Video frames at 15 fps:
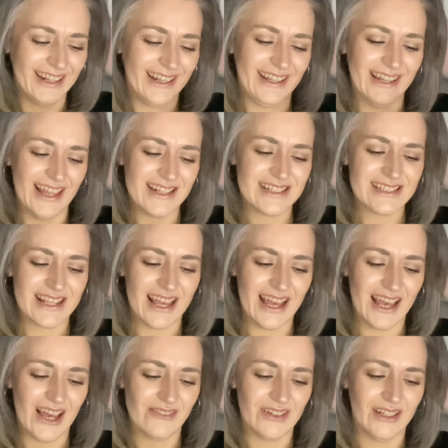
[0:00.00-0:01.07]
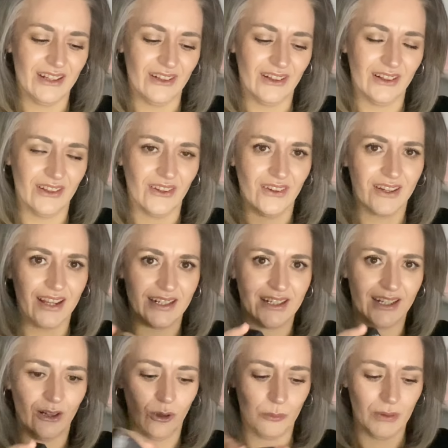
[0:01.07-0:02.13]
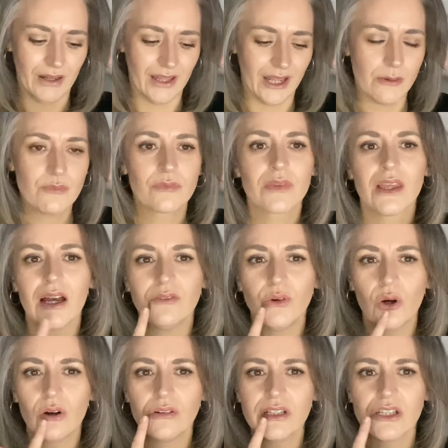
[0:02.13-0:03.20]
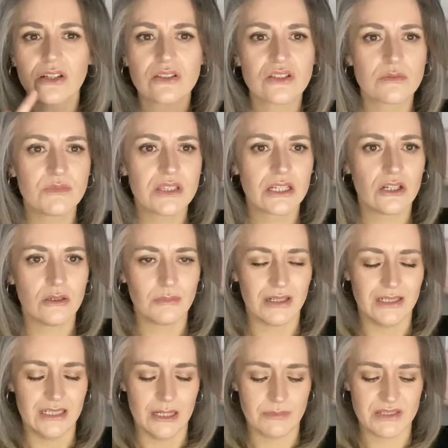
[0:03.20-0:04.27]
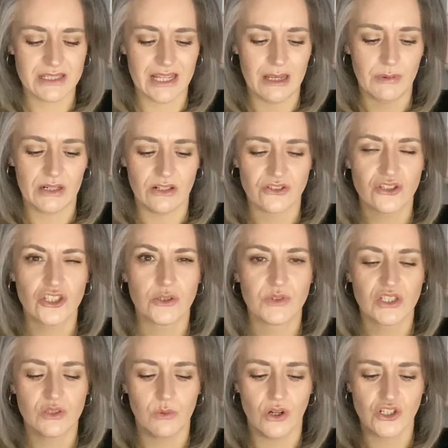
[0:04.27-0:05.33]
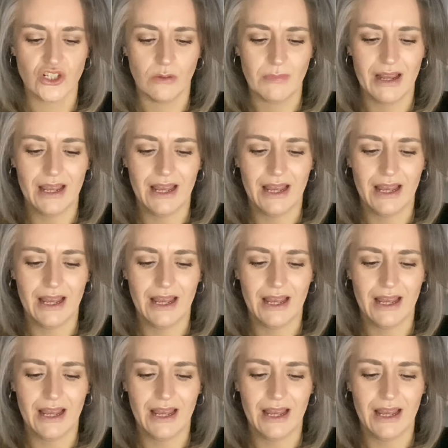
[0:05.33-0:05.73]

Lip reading: Let's have a little look and a little play. I've already got something on my lips there, but I'll just do a swatch on my